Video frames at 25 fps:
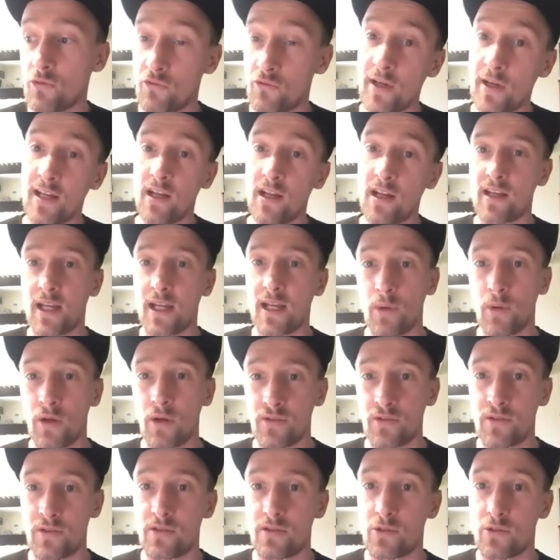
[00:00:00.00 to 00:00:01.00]
really lucky when I
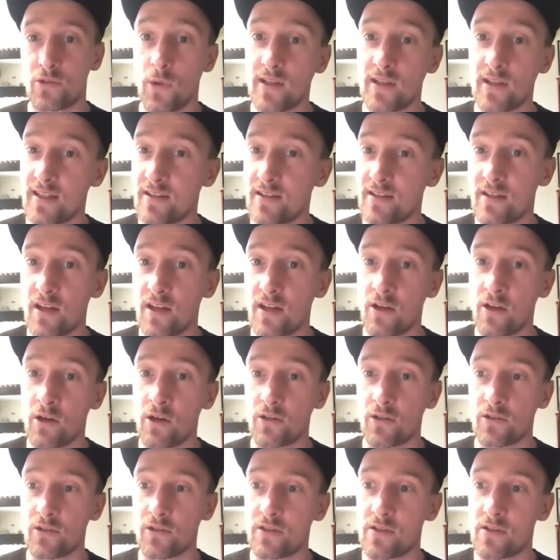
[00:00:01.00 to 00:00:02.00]
was 22. I
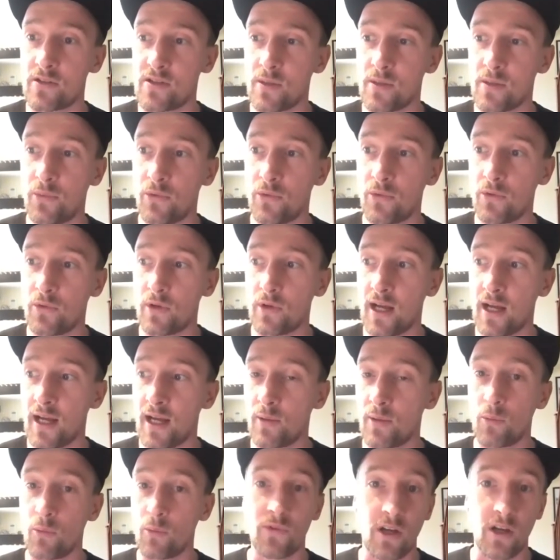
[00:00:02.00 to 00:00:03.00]
got to support
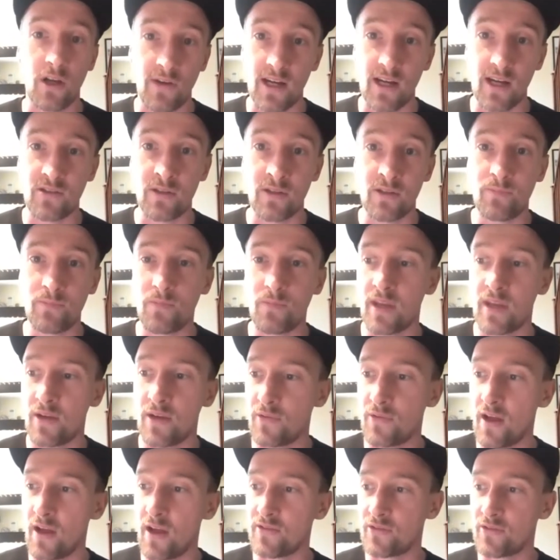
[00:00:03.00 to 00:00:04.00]
One Direction on their
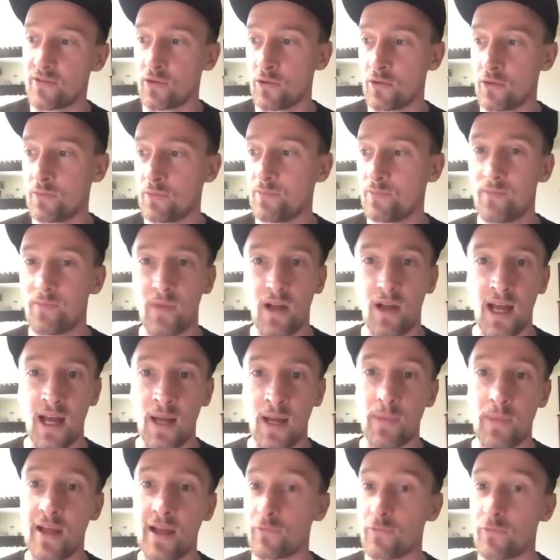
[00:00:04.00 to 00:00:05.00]
first tour,
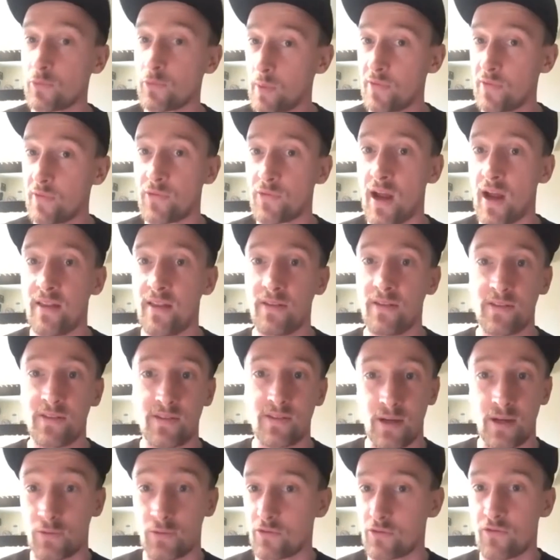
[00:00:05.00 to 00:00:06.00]
playing for one of my friends.
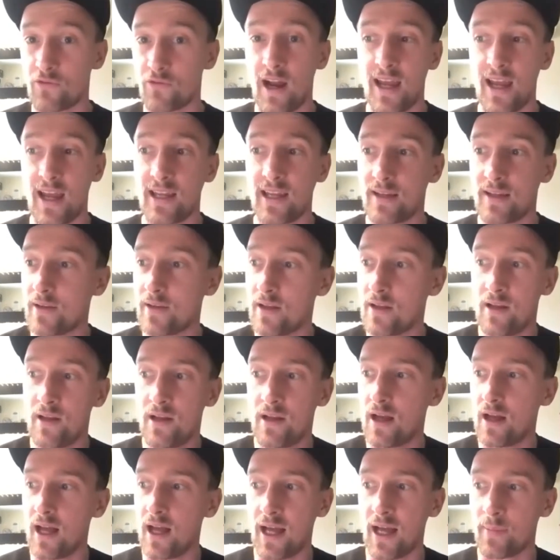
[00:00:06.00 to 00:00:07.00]
That was great.
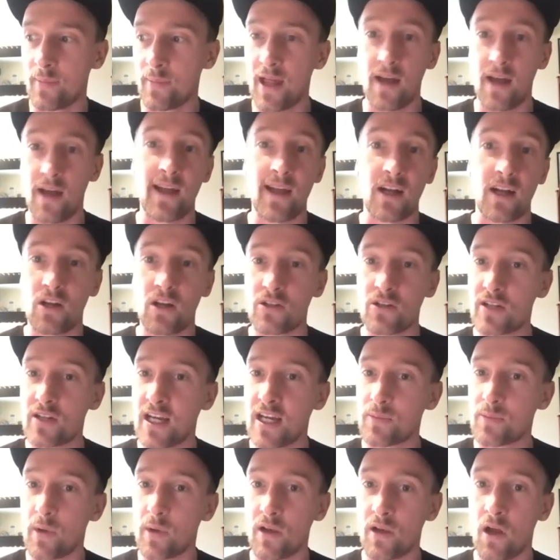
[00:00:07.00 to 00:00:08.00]
And that kind of
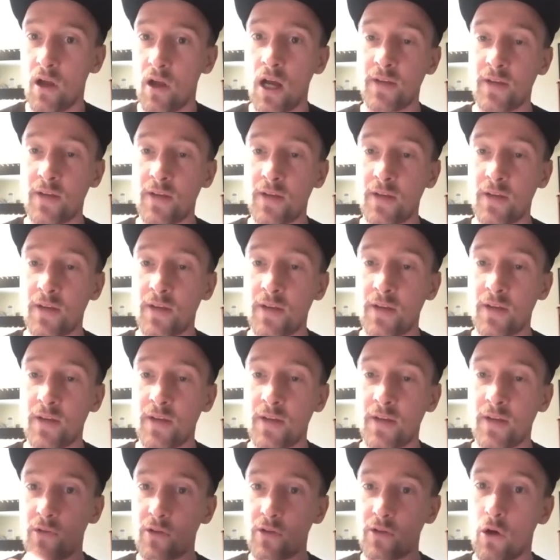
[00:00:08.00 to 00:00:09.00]
changed my life, because all the
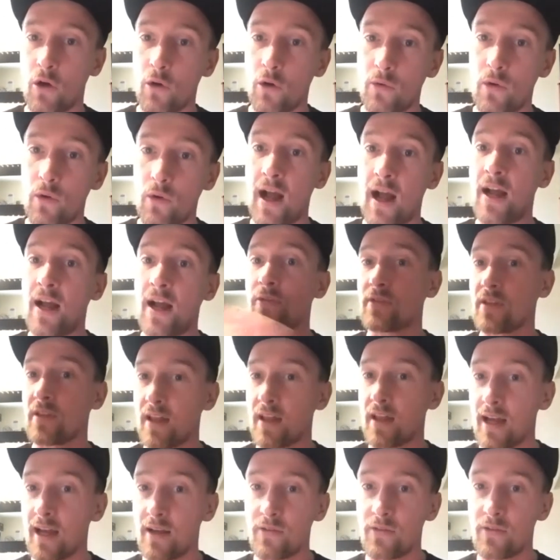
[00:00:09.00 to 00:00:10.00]
stuff I got after
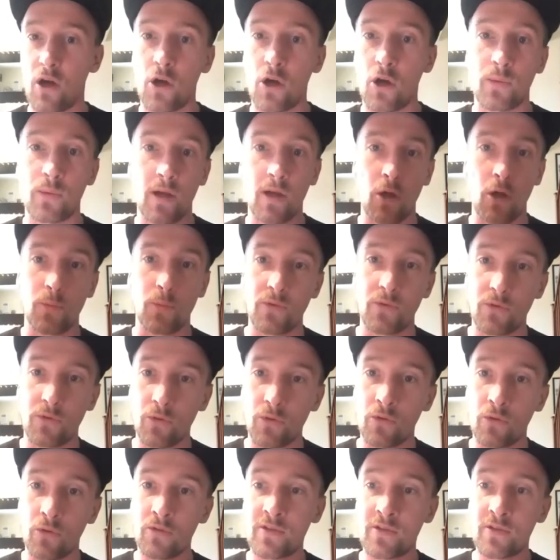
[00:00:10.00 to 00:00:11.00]
that, that opened
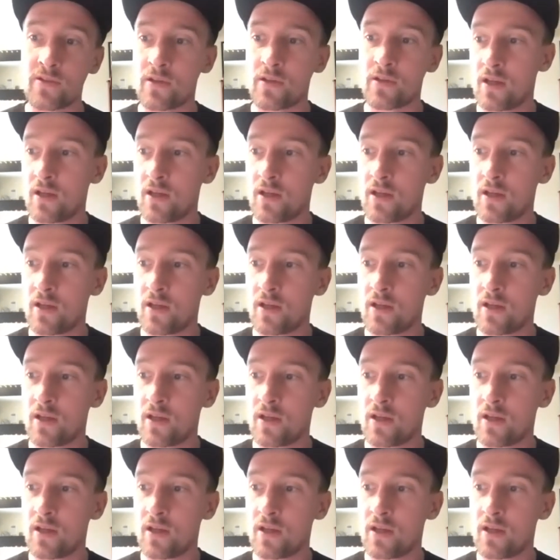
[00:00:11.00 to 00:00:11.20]
doors,